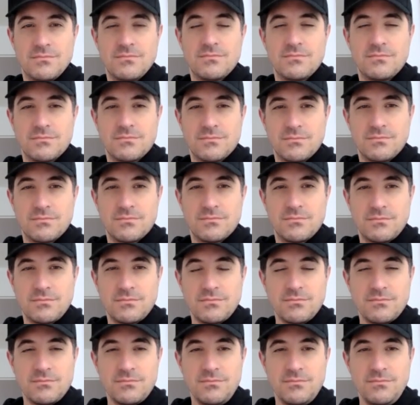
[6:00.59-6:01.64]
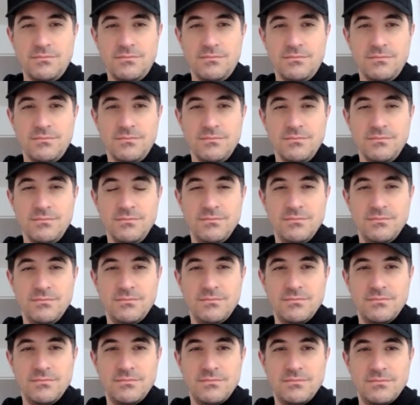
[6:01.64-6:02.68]

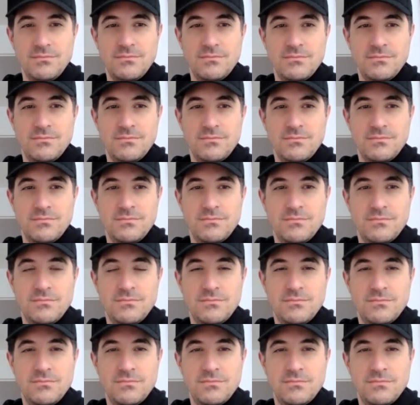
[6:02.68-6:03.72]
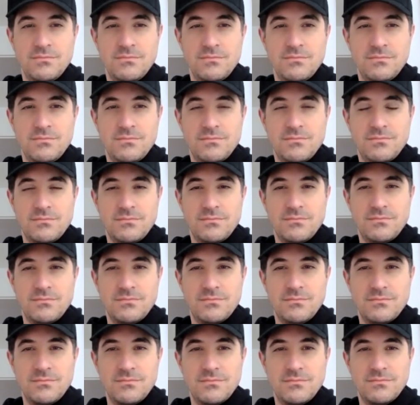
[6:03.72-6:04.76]

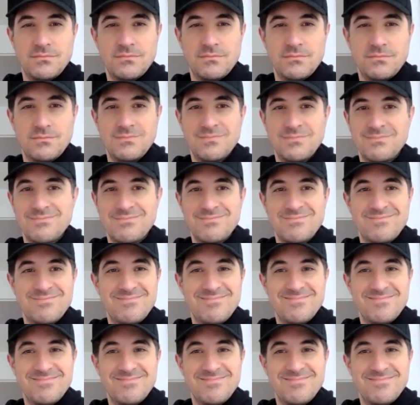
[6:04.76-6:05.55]
[no speech]